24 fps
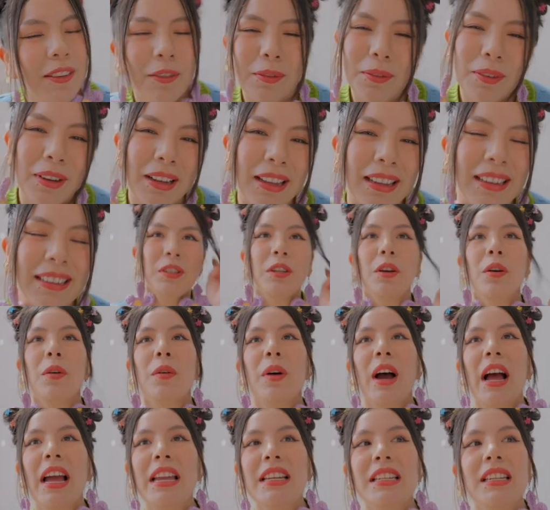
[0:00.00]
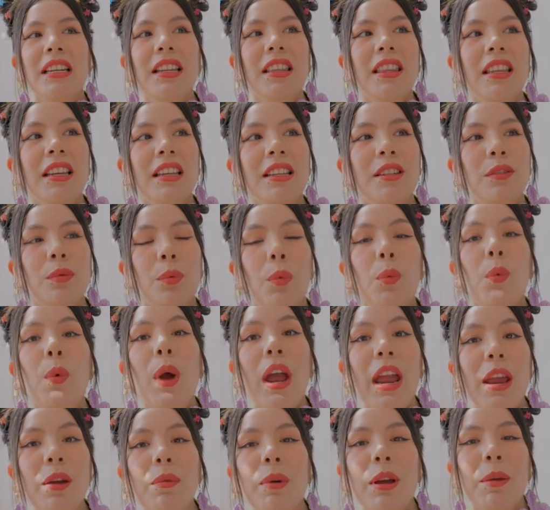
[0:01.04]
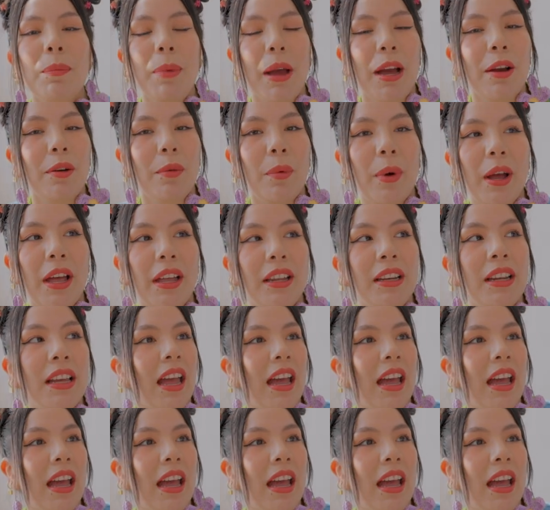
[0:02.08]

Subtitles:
What? So I did this way back when,